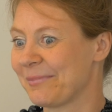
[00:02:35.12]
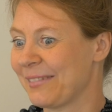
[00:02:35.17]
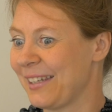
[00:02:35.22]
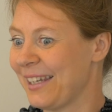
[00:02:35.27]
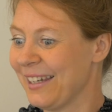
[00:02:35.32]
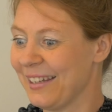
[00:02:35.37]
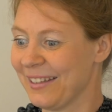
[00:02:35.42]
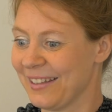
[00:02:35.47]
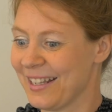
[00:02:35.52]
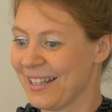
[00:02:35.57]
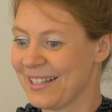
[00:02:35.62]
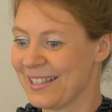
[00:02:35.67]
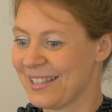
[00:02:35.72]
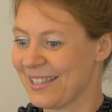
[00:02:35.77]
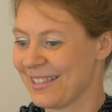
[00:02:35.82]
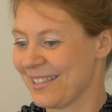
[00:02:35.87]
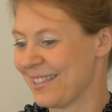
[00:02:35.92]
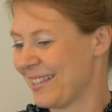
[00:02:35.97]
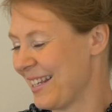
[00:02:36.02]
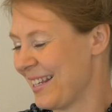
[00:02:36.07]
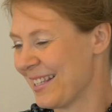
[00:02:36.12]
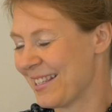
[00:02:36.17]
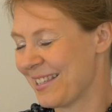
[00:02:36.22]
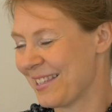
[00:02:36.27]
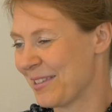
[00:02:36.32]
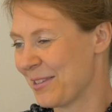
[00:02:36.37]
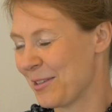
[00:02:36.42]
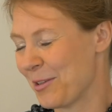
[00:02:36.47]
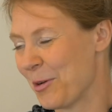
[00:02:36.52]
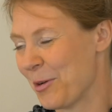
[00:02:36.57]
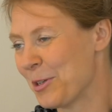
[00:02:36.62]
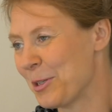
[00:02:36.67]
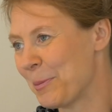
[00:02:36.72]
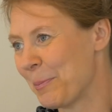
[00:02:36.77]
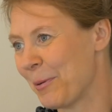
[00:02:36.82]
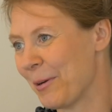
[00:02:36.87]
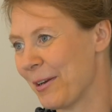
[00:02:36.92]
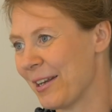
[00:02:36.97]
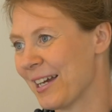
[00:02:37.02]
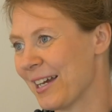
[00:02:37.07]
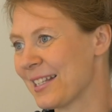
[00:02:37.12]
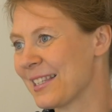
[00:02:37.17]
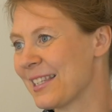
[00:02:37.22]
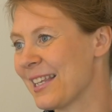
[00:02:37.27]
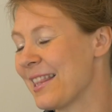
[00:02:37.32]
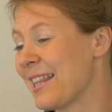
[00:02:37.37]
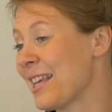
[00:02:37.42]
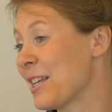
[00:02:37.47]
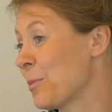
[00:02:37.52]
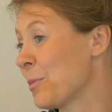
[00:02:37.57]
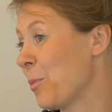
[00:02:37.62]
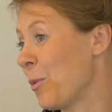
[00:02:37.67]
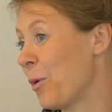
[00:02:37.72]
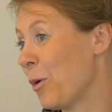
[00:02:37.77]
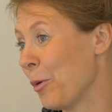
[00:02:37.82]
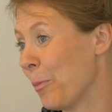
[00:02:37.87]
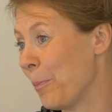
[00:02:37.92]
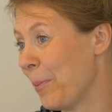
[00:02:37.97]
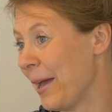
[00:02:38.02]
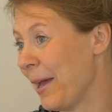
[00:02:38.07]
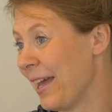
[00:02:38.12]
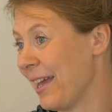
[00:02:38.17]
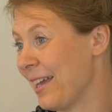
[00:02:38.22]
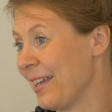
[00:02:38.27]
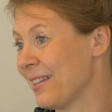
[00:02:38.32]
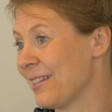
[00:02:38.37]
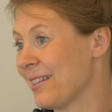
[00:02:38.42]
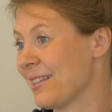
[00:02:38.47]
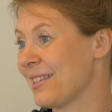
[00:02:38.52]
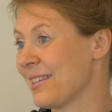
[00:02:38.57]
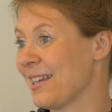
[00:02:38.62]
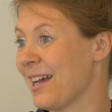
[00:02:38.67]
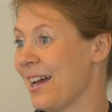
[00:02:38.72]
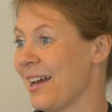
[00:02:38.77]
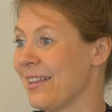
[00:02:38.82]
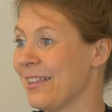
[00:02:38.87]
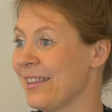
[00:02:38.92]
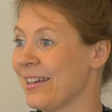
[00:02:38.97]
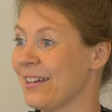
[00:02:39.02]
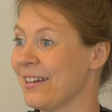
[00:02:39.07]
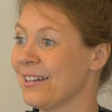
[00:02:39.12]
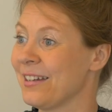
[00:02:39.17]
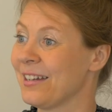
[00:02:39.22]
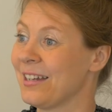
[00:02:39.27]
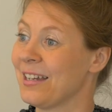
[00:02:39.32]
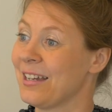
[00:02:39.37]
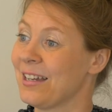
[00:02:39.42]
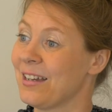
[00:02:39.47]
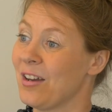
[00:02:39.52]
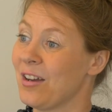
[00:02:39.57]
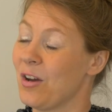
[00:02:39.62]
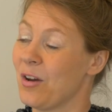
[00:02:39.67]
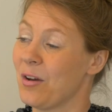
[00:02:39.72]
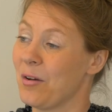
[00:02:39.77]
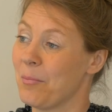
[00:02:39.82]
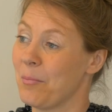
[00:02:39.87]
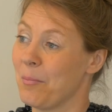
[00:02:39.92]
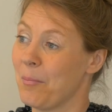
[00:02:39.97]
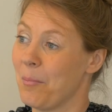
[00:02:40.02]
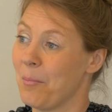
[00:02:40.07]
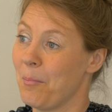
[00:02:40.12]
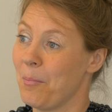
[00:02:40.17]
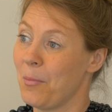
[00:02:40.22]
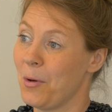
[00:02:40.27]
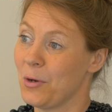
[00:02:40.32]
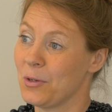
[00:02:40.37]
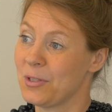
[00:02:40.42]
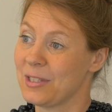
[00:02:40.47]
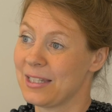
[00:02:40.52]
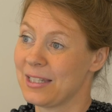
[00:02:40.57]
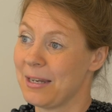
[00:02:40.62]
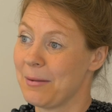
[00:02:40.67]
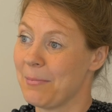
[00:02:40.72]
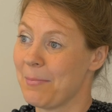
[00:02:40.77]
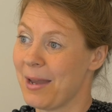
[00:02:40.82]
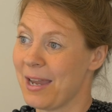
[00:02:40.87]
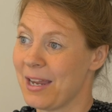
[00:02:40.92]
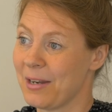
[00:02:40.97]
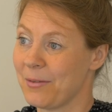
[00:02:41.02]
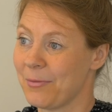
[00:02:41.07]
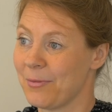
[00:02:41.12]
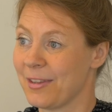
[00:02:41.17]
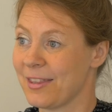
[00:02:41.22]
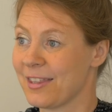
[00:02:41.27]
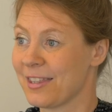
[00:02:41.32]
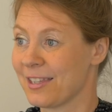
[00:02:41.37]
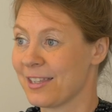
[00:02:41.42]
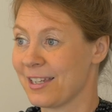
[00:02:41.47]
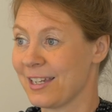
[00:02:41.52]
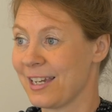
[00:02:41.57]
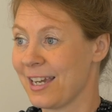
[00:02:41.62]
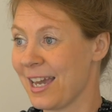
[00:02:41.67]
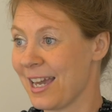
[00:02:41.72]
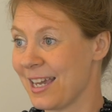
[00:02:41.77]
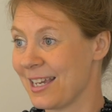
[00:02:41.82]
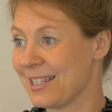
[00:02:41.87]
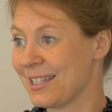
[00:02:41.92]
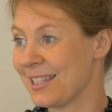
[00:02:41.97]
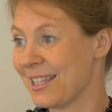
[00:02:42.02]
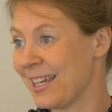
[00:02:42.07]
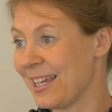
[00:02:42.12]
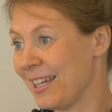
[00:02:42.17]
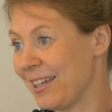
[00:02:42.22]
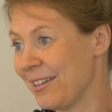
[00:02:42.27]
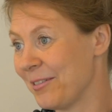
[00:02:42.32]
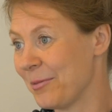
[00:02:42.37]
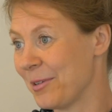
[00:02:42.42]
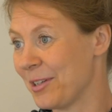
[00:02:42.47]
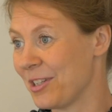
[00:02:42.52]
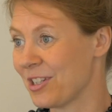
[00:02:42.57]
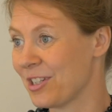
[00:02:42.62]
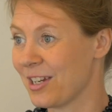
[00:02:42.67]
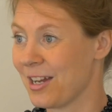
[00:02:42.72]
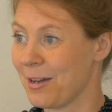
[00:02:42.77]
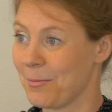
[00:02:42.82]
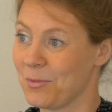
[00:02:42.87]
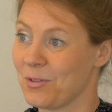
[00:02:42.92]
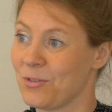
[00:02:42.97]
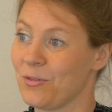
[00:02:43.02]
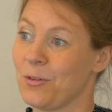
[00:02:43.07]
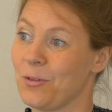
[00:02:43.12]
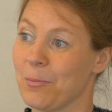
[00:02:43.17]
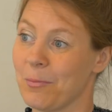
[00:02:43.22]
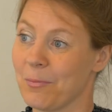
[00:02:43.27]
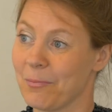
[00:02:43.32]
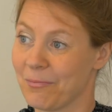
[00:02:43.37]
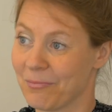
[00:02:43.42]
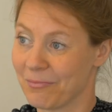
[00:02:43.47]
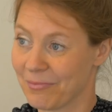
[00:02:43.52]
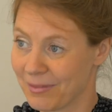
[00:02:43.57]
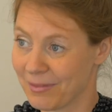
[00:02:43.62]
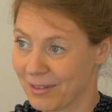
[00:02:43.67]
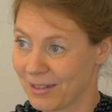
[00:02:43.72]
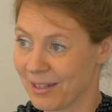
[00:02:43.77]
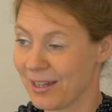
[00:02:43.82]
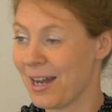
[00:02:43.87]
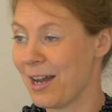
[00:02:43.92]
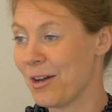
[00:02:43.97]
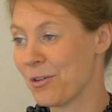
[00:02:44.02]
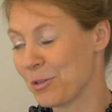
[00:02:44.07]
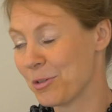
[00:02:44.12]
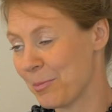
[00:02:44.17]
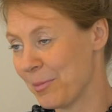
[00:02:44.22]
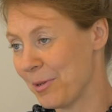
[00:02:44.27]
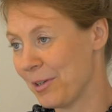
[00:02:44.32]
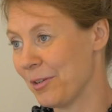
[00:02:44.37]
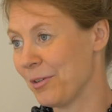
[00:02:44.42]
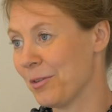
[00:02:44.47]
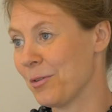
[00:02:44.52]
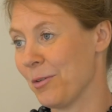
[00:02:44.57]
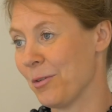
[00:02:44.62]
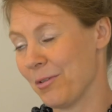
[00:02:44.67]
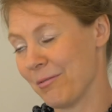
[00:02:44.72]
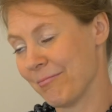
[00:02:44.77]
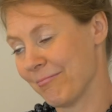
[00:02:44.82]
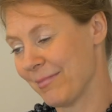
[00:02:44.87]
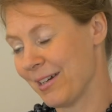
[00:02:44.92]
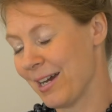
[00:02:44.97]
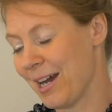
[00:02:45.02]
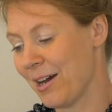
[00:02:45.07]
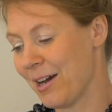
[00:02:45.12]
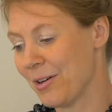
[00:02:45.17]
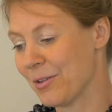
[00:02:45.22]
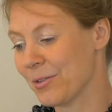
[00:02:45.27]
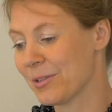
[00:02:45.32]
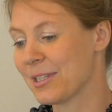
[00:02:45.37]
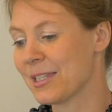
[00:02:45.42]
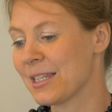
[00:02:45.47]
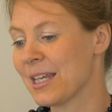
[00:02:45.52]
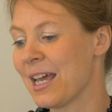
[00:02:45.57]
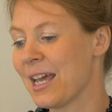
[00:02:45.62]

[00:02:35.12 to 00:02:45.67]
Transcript: There's those products. And there's wall paint. It's either mostly made with casein, which comes from cow's milk or cows.